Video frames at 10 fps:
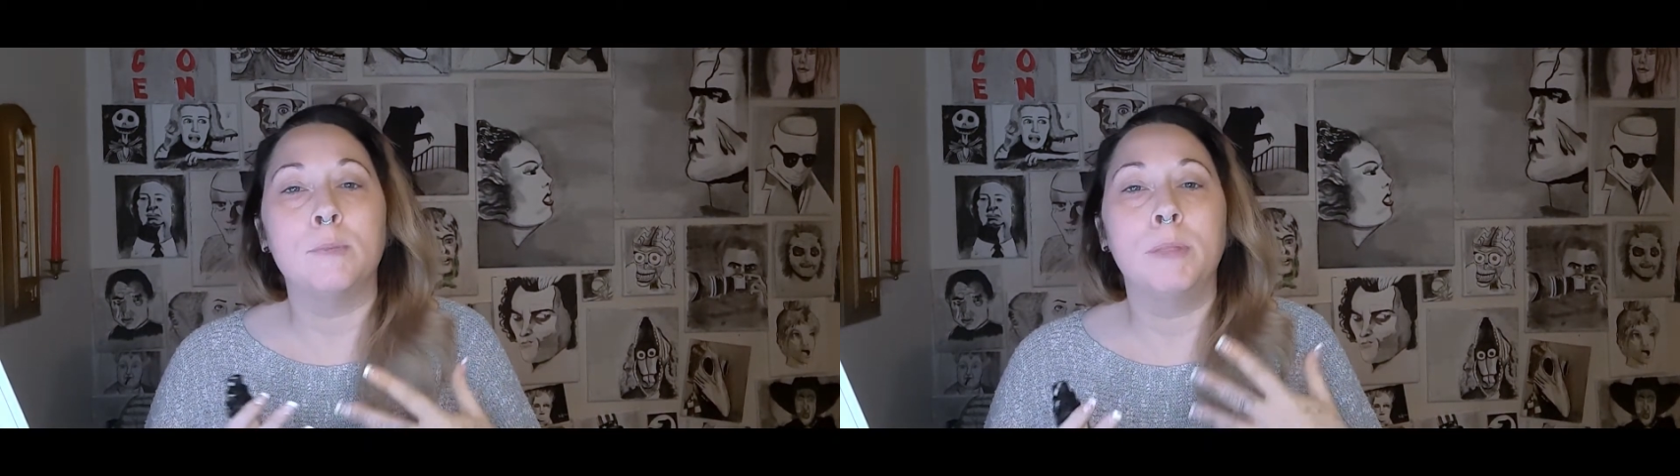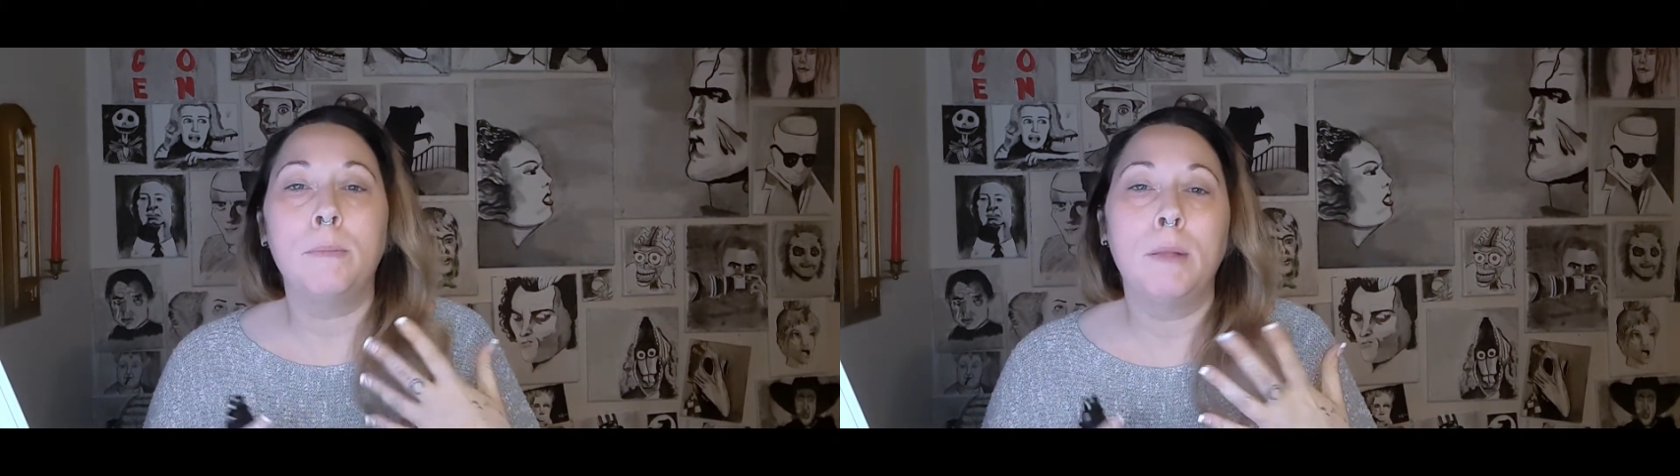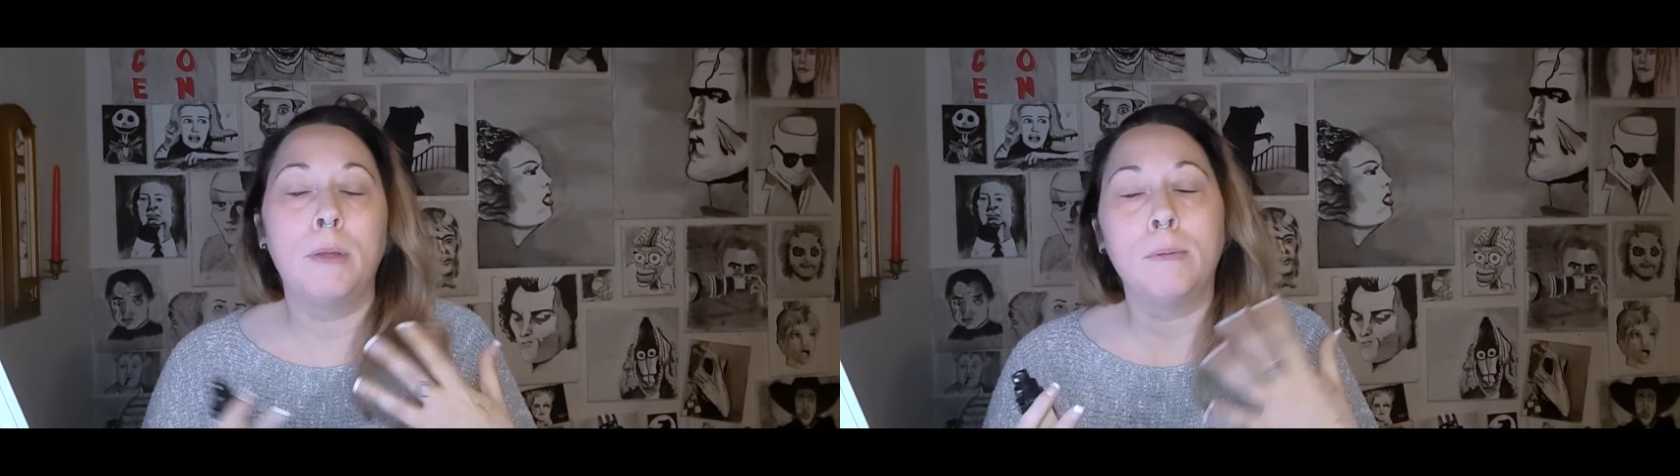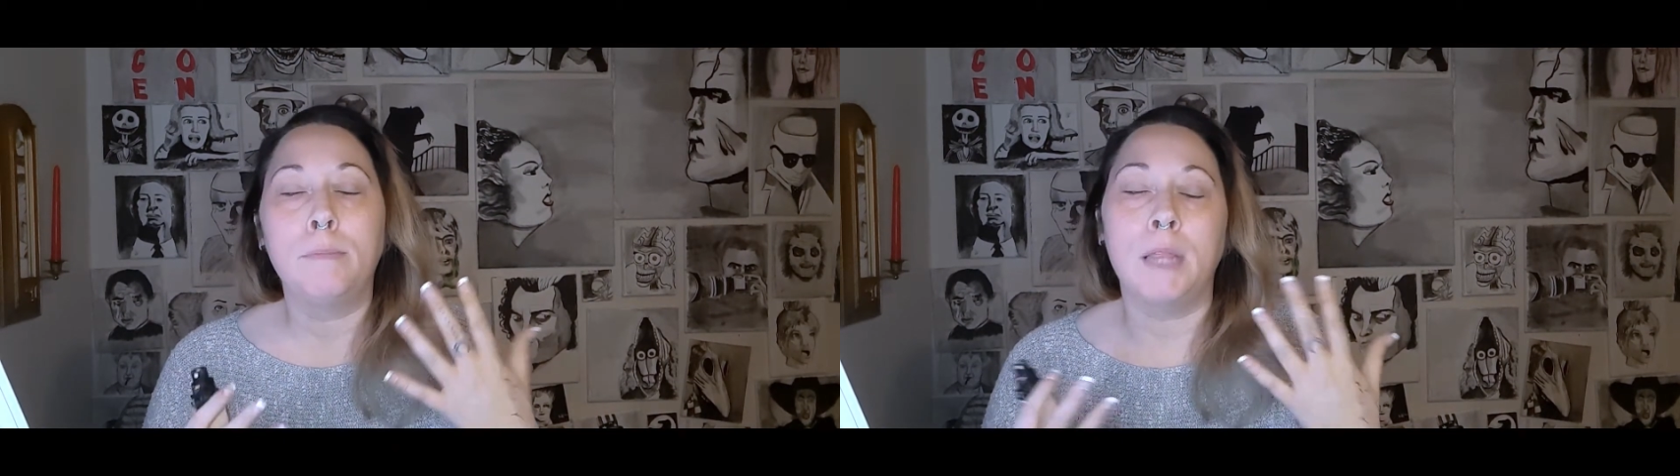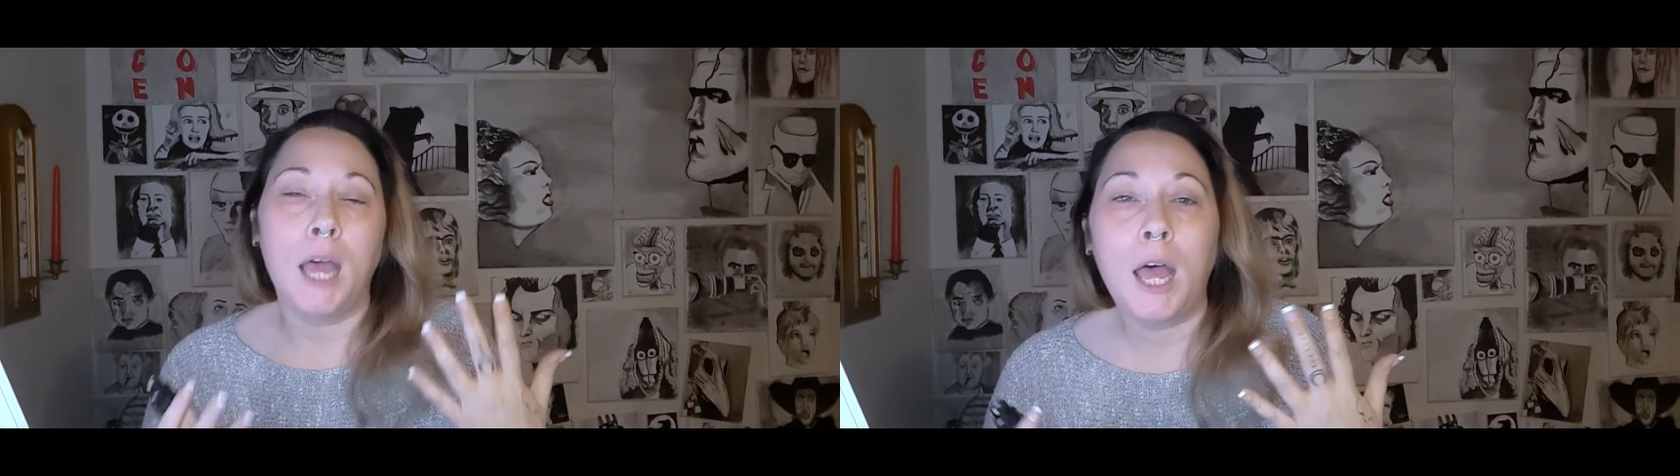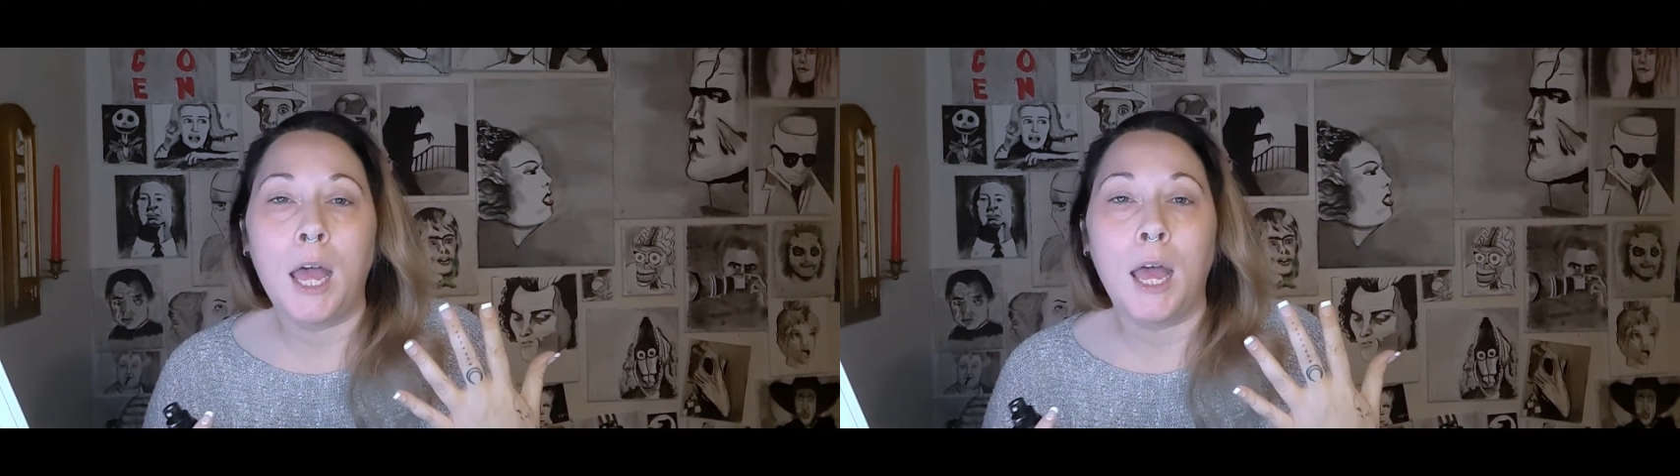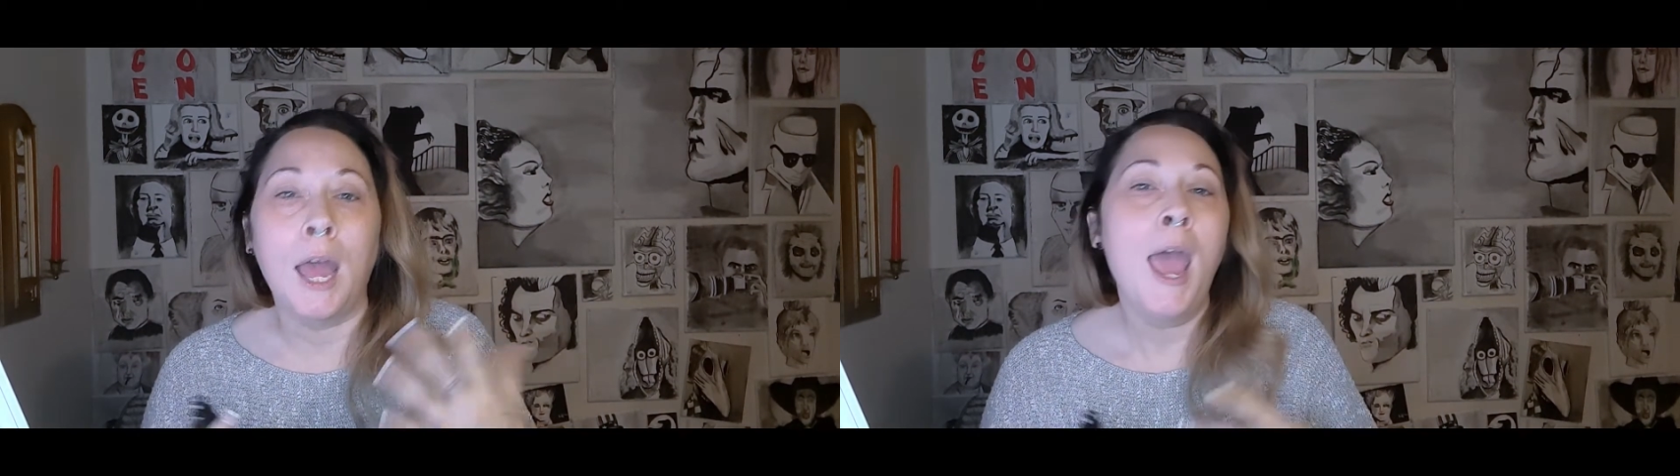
blah blah blah blah blah,